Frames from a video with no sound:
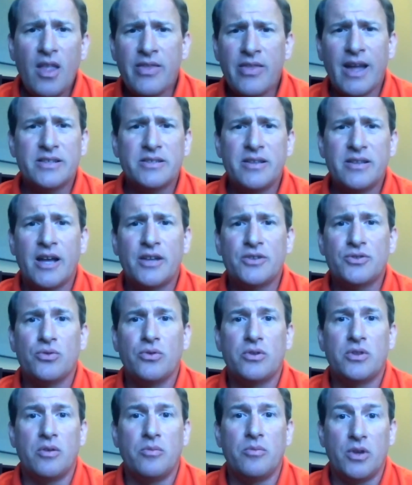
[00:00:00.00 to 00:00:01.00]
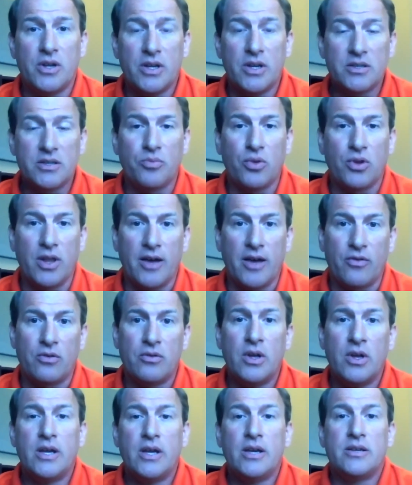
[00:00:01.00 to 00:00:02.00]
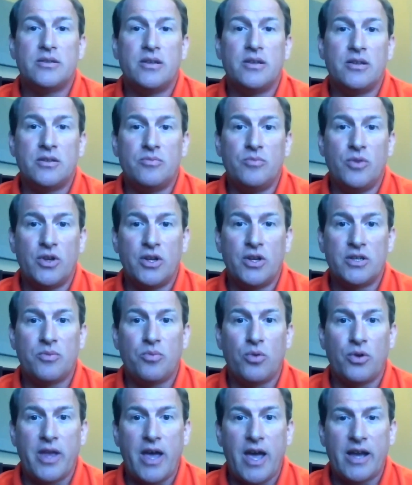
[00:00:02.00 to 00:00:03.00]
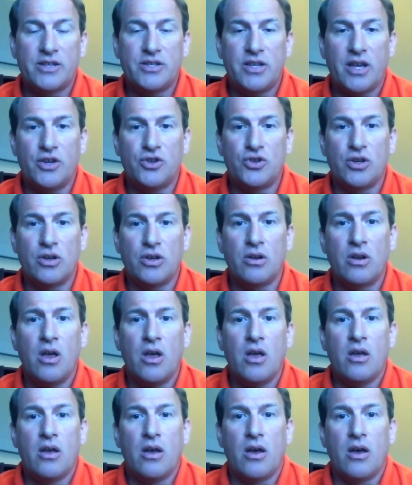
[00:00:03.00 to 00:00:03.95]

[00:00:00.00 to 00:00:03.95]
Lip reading: That's not true at the municipal level, since municipal taxation